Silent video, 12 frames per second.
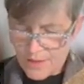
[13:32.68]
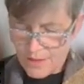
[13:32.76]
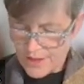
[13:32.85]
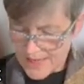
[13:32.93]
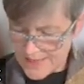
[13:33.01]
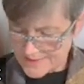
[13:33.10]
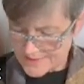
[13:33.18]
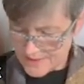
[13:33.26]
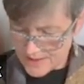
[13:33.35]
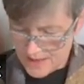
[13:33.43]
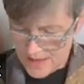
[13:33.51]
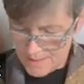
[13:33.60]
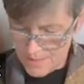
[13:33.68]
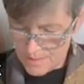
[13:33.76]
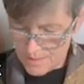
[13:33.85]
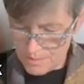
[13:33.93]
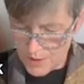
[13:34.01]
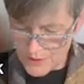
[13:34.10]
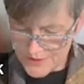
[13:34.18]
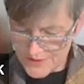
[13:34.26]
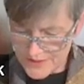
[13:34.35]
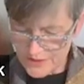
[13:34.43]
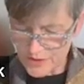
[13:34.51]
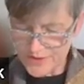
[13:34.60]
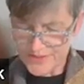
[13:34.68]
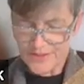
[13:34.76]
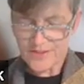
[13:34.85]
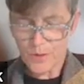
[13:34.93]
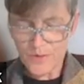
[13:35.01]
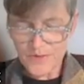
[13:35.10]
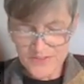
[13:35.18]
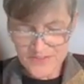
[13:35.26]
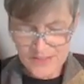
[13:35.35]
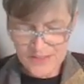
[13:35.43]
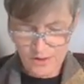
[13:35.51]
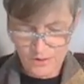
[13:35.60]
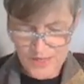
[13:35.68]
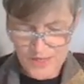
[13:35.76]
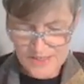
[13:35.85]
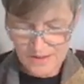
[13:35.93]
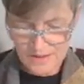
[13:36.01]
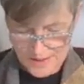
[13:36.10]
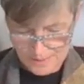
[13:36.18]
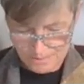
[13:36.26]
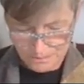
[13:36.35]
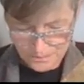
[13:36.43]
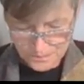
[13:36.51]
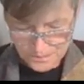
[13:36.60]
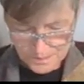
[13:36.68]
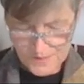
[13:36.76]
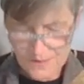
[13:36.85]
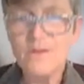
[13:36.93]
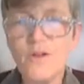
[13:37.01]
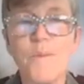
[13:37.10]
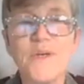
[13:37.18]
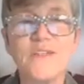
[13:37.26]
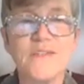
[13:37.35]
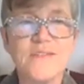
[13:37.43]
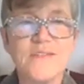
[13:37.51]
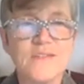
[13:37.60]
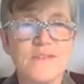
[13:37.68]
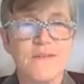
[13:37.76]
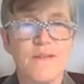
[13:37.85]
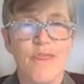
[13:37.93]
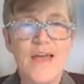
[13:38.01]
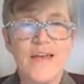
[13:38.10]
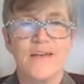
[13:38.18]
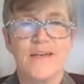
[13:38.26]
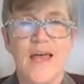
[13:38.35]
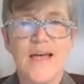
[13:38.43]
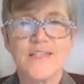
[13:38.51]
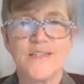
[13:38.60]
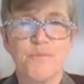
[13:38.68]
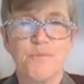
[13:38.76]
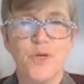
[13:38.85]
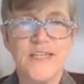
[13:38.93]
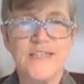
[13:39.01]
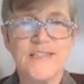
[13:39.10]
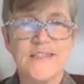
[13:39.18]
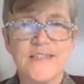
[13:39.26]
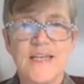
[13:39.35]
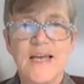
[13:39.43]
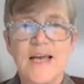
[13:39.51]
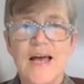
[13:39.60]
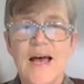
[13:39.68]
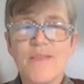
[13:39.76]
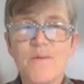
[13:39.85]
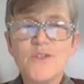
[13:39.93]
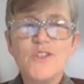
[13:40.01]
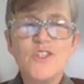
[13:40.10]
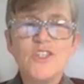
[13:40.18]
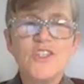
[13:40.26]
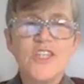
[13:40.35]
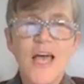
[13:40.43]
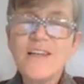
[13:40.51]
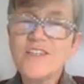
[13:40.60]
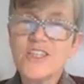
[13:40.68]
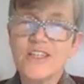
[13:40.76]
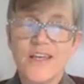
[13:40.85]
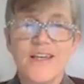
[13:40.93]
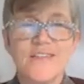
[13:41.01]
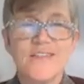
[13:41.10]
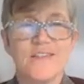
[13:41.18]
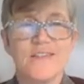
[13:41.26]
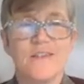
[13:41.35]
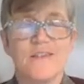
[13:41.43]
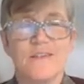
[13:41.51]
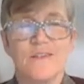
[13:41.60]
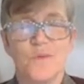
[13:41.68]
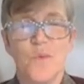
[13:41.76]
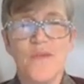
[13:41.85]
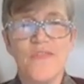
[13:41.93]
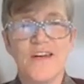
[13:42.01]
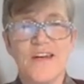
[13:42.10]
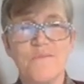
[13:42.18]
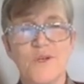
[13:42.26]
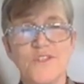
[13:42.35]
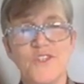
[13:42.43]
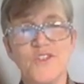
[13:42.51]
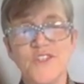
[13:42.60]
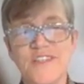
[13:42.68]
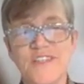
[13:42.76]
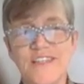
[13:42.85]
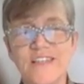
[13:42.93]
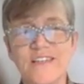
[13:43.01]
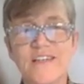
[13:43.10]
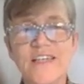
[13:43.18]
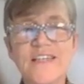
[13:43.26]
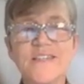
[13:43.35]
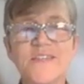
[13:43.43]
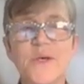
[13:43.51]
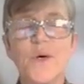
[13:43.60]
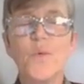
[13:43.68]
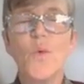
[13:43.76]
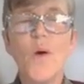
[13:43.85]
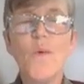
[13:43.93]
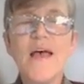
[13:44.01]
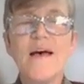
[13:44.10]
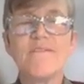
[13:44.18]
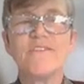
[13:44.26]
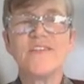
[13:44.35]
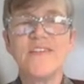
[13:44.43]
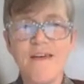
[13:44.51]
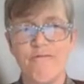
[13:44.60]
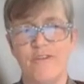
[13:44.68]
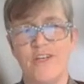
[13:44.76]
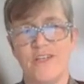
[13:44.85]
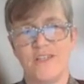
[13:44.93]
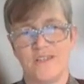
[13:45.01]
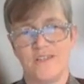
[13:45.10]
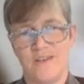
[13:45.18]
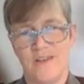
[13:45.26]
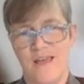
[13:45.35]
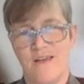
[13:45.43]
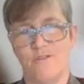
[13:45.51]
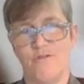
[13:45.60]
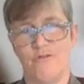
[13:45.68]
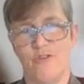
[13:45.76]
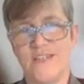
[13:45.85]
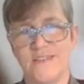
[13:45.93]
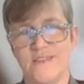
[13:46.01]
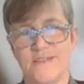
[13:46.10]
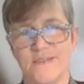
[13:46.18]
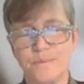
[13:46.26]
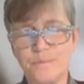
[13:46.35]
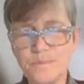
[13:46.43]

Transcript: the case that I'm most interested in, so we've seen already um, nominals that can act as predicates. And the most challenging case, and the, the one that I'm most interested in here, is where we have definite noun phrases.